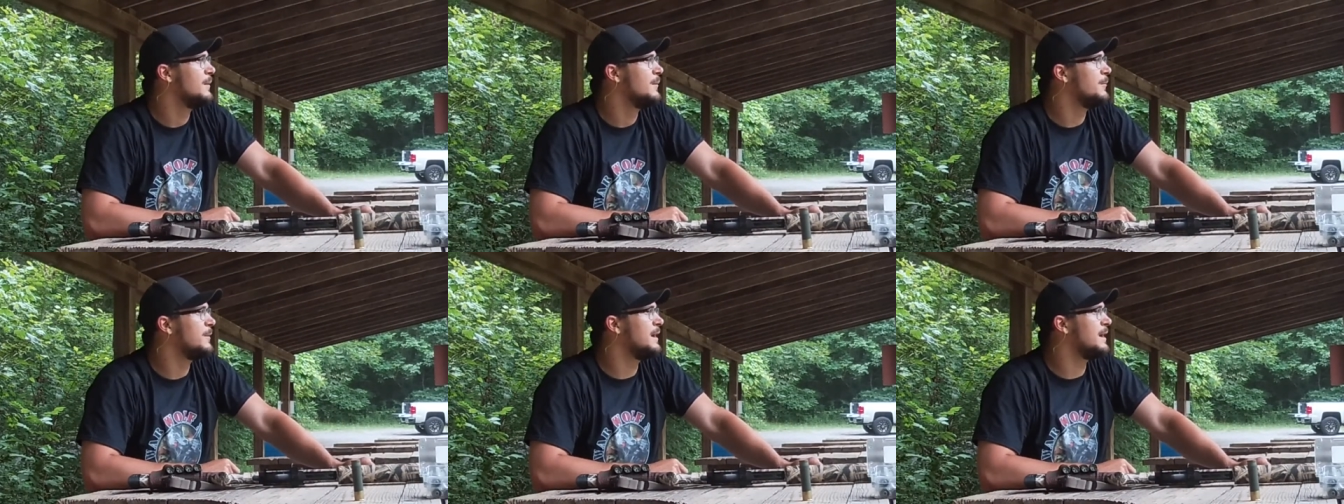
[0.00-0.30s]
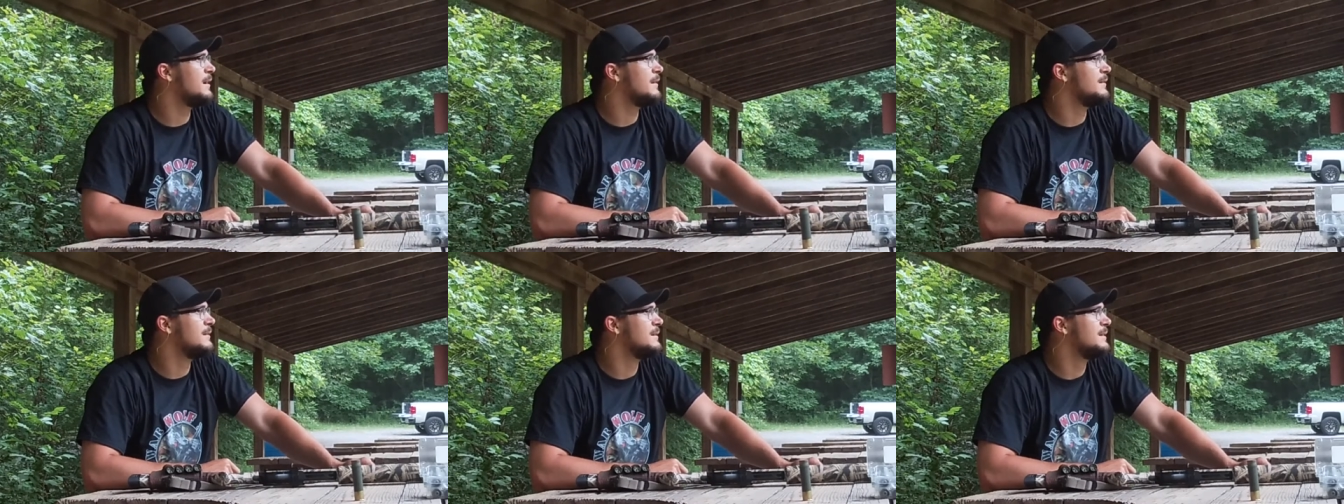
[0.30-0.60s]

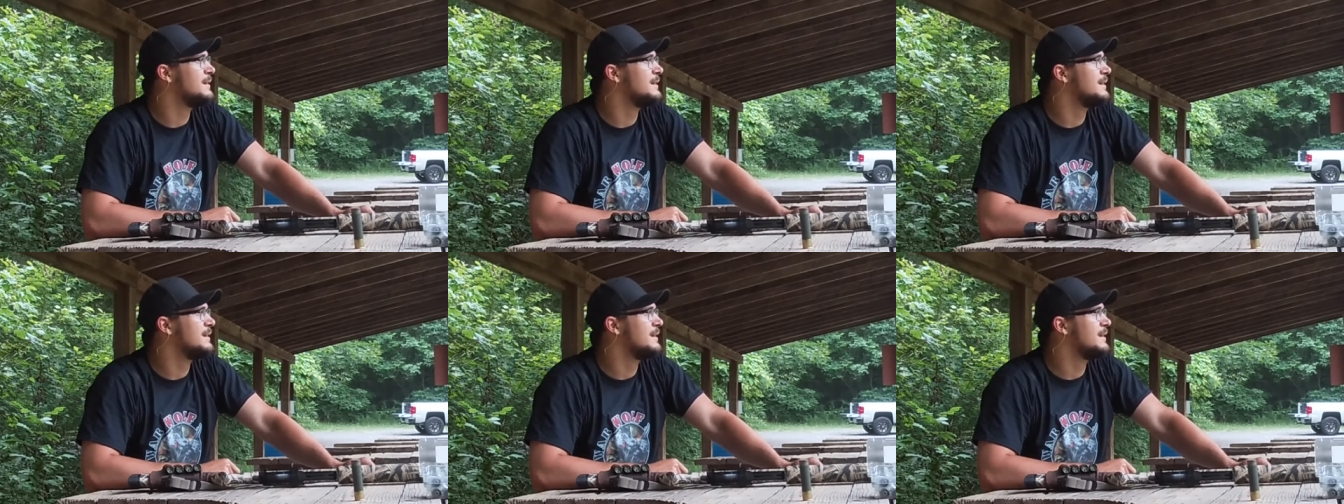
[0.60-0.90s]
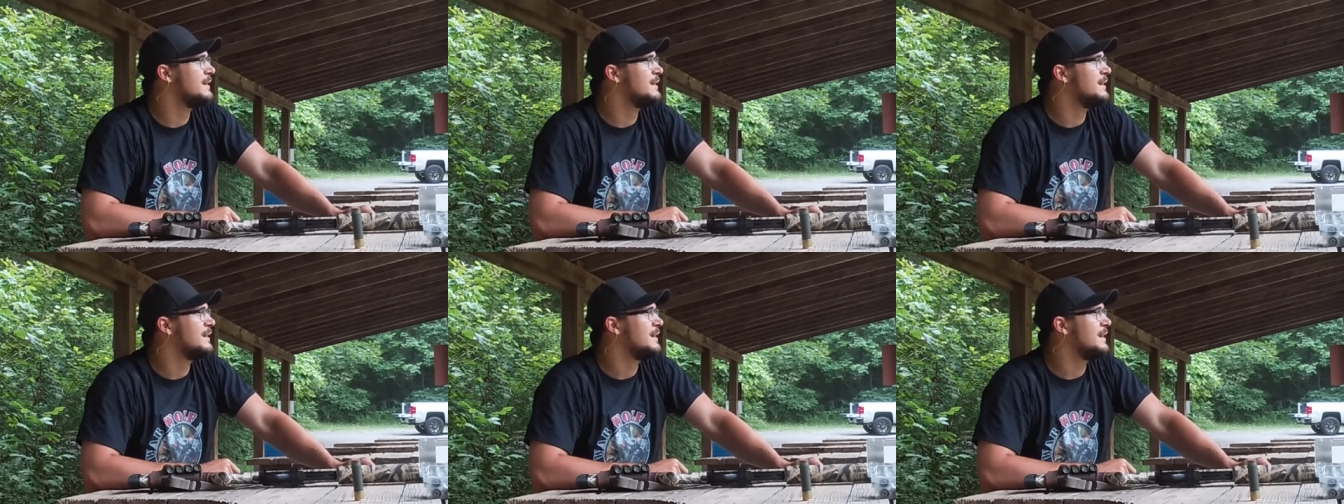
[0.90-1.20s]
Well,
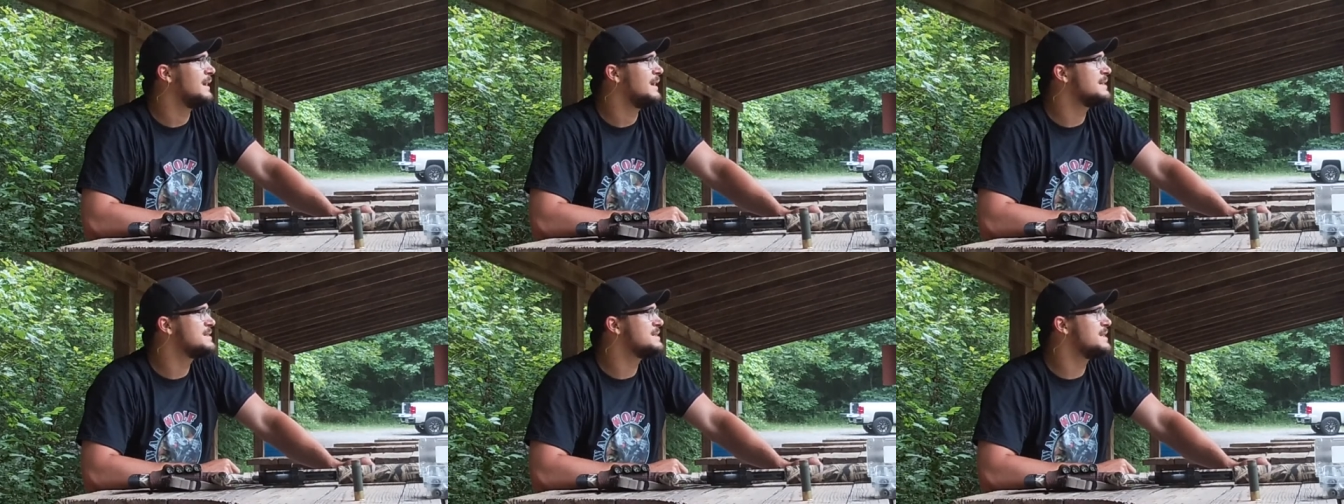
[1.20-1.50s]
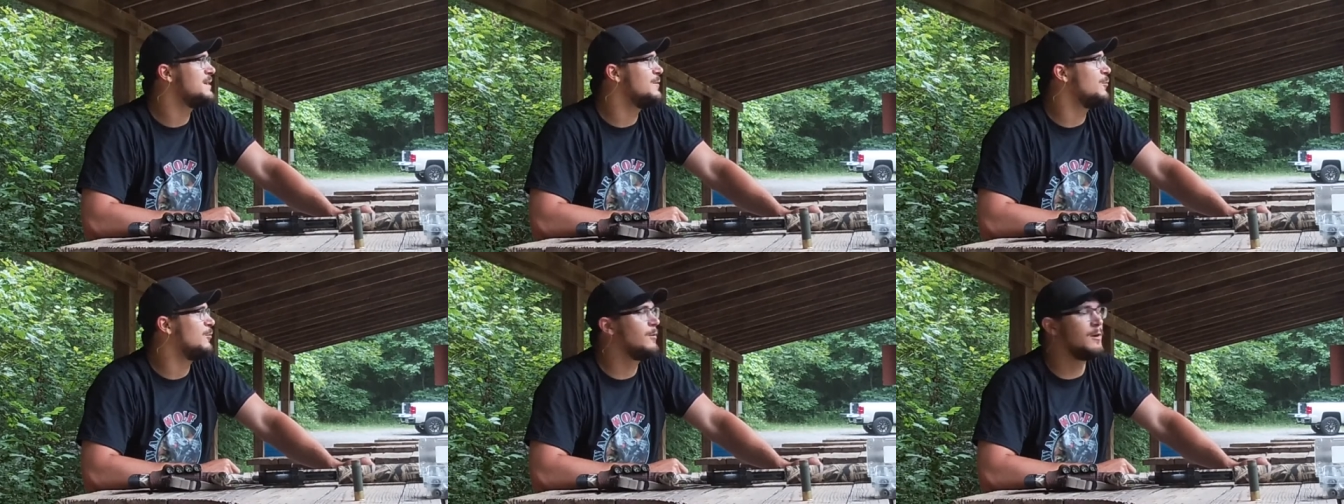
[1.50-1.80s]
I
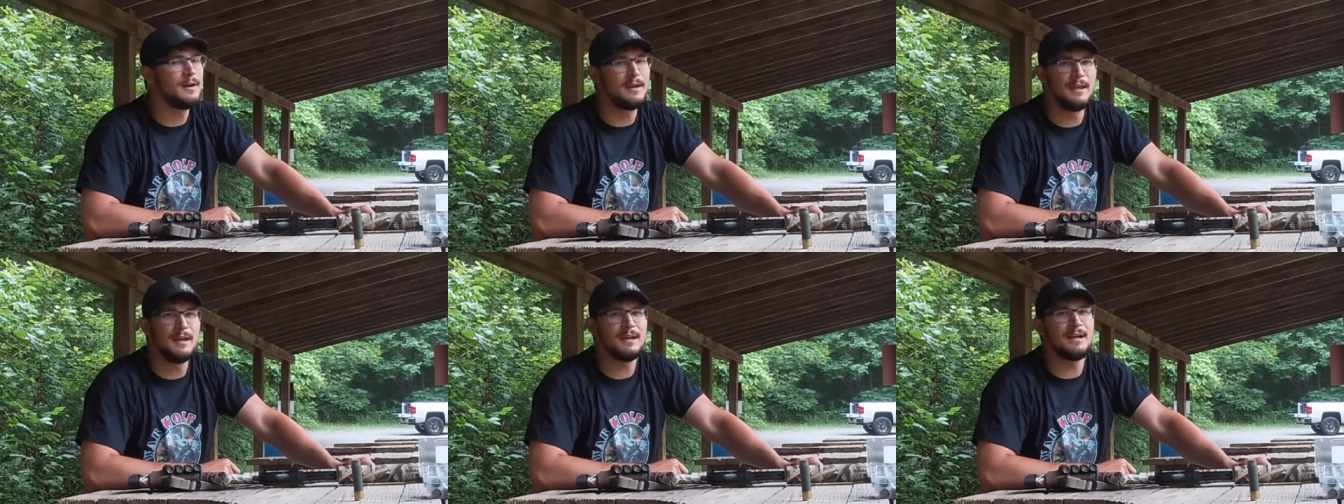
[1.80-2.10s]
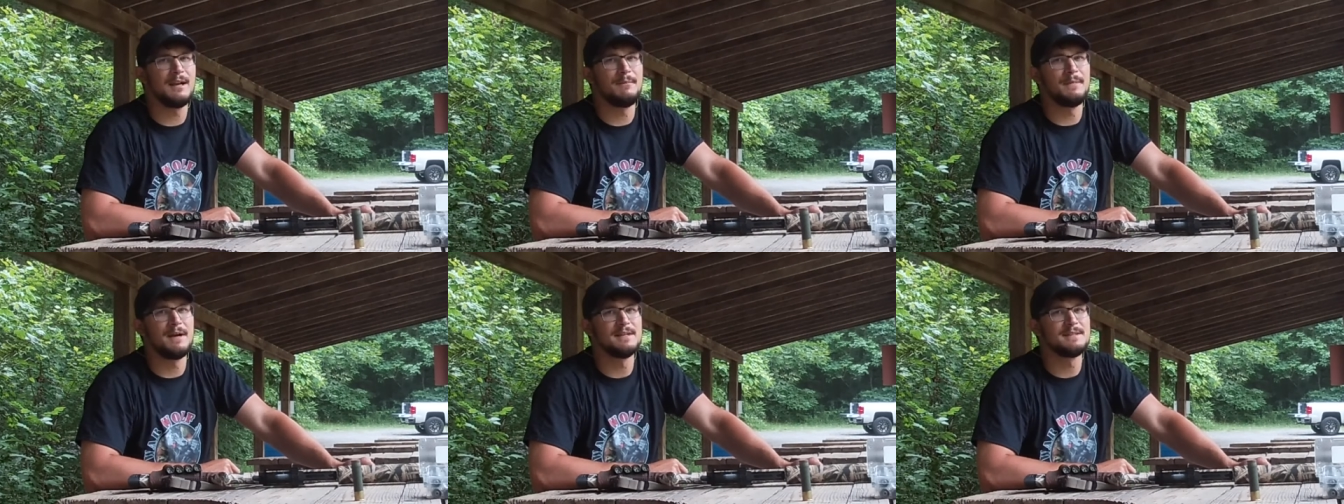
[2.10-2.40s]
see one hit
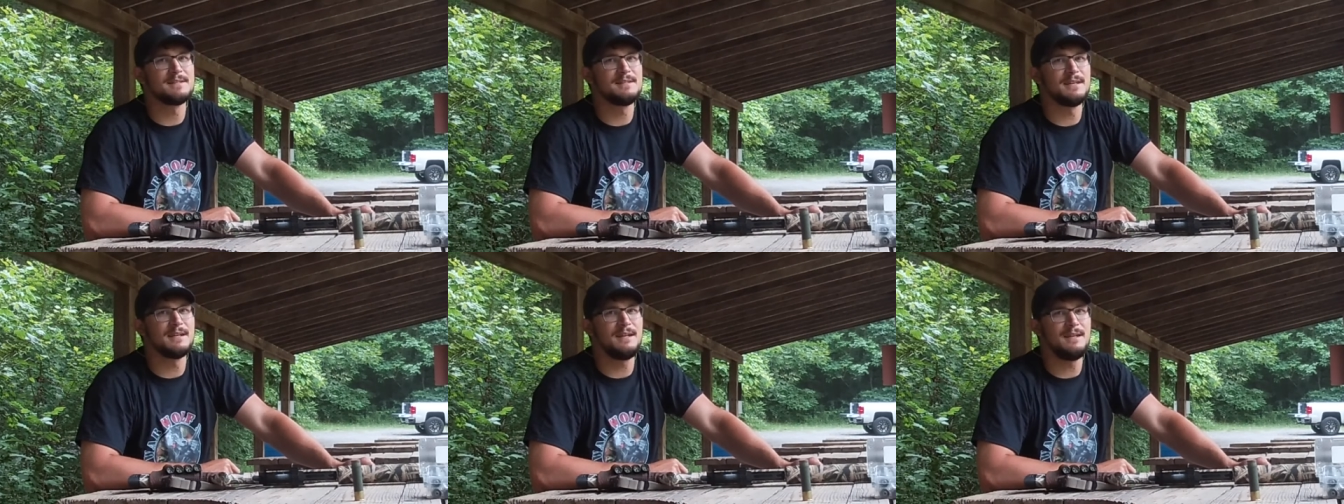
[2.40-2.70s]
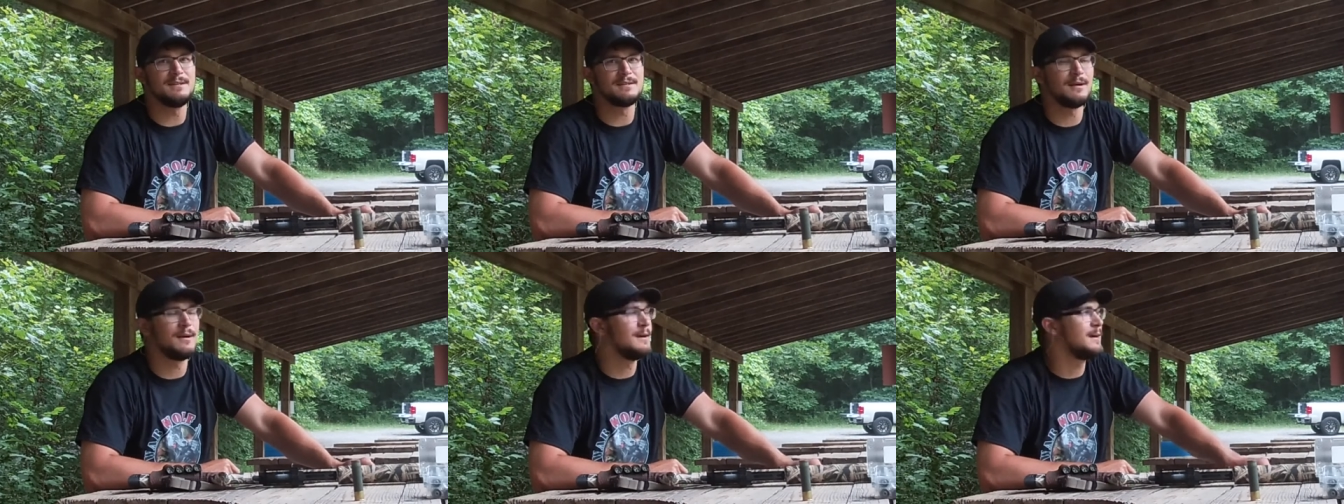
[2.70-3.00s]
on my
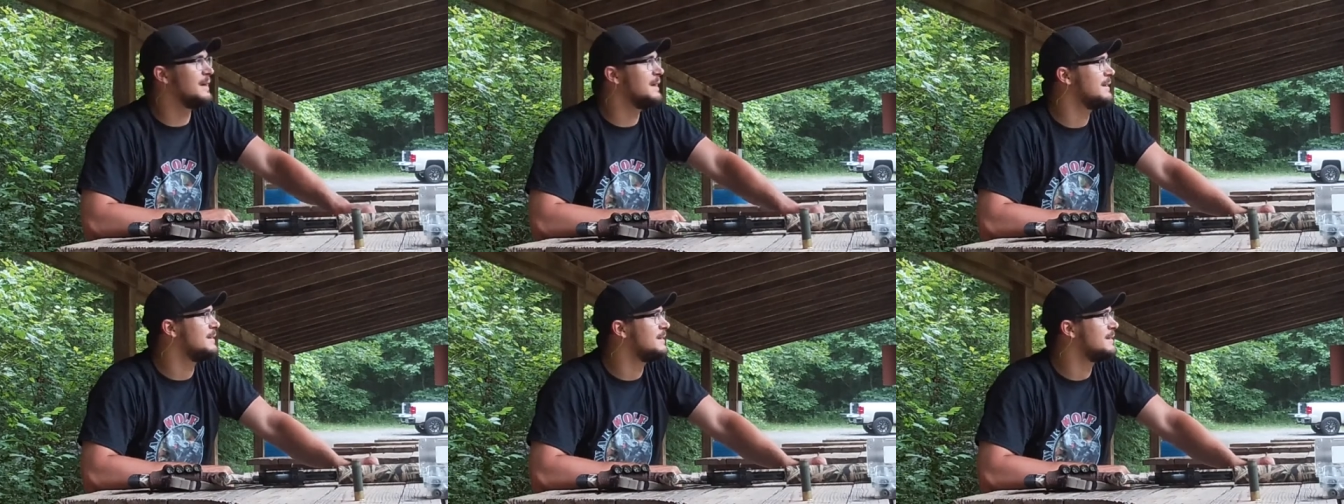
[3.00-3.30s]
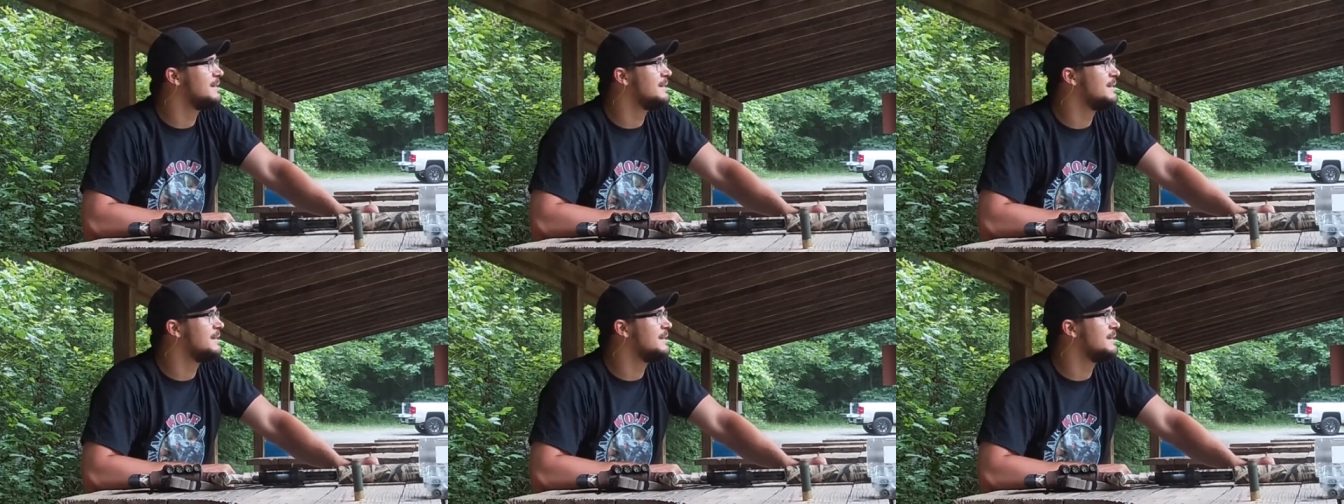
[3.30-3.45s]
sticky target,